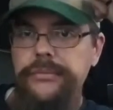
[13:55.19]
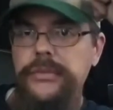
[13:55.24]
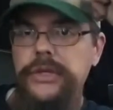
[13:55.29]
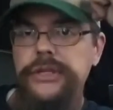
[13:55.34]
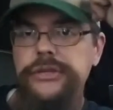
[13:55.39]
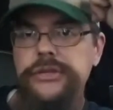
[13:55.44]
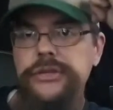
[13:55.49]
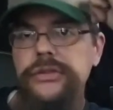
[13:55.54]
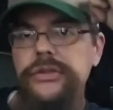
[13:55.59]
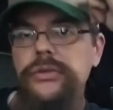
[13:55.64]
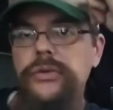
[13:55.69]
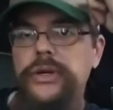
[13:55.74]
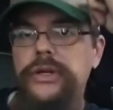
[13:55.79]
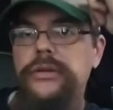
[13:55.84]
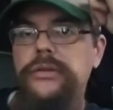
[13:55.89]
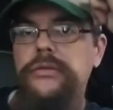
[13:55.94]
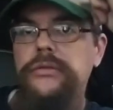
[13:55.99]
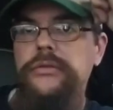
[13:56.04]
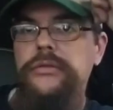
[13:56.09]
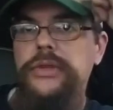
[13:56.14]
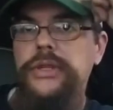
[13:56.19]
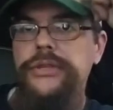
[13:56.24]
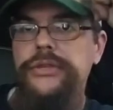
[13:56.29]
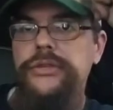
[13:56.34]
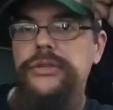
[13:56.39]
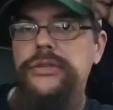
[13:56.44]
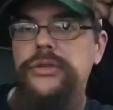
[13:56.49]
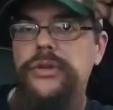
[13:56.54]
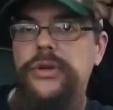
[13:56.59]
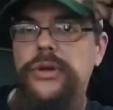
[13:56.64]
Listen to it.
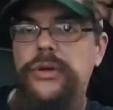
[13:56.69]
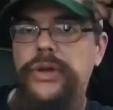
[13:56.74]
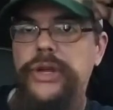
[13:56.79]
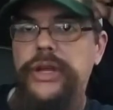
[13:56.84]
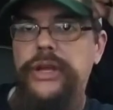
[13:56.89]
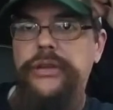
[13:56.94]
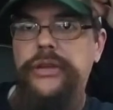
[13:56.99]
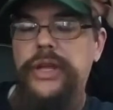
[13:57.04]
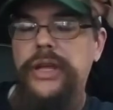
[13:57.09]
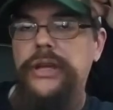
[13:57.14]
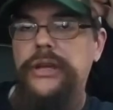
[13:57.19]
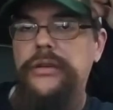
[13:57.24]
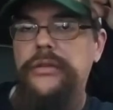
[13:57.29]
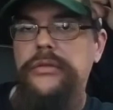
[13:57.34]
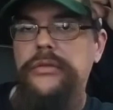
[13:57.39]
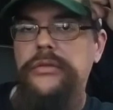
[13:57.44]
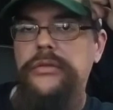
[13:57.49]
Listen to the whole dang thing.